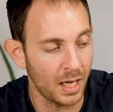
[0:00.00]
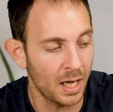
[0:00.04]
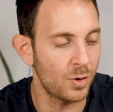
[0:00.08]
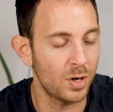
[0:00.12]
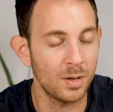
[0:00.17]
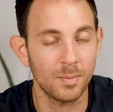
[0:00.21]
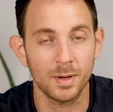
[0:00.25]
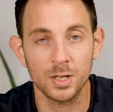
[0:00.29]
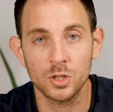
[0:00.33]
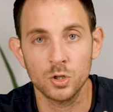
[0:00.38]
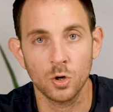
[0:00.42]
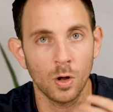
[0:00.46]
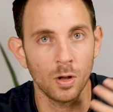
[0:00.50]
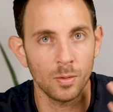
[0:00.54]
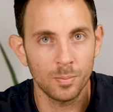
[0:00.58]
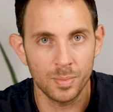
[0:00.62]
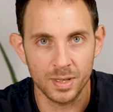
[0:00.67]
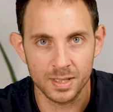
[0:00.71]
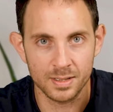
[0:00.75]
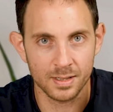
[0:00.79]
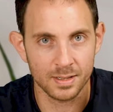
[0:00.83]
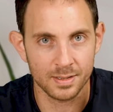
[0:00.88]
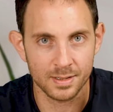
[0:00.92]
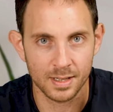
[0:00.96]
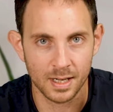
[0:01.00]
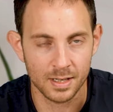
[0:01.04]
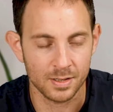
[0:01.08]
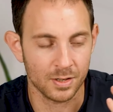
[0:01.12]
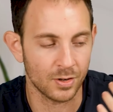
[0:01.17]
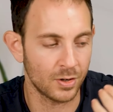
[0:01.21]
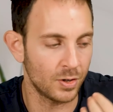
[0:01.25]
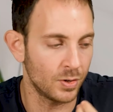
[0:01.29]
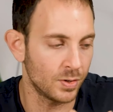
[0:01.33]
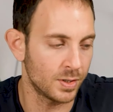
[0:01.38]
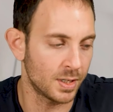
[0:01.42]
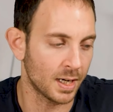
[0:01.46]
Pretty much all businesses
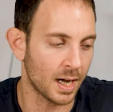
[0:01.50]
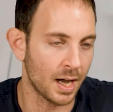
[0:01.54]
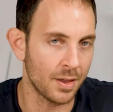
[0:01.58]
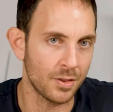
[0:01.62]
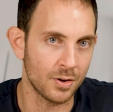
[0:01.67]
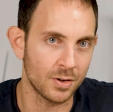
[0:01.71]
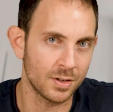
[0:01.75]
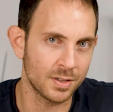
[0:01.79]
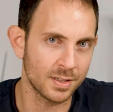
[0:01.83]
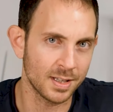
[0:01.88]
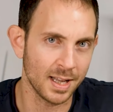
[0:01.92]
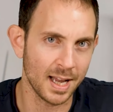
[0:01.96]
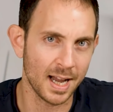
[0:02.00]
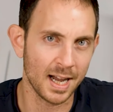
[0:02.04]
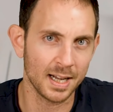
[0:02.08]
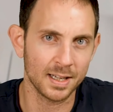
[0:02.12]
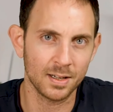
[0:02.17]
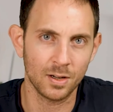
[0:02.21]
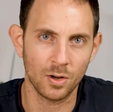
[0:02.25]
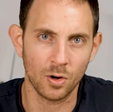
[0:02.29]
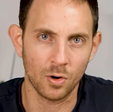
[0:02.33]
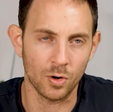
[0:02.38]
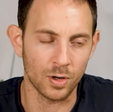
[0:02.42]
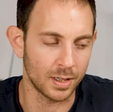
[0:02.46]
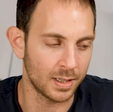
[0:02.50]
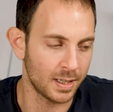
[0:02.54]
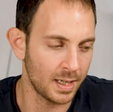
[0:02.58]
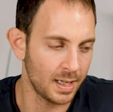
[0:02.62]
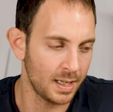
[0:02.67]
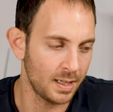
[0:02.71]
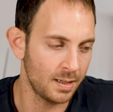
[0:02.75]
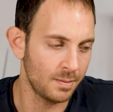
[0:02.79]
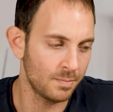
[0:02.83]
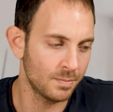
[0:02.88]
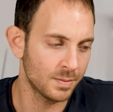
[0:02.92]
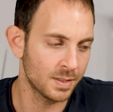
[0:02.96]
are using either Slack or
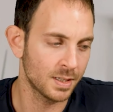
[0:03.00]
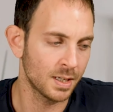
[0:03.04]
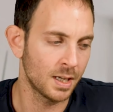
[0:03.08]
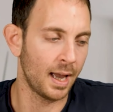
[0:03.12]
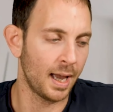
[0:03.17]
Teams,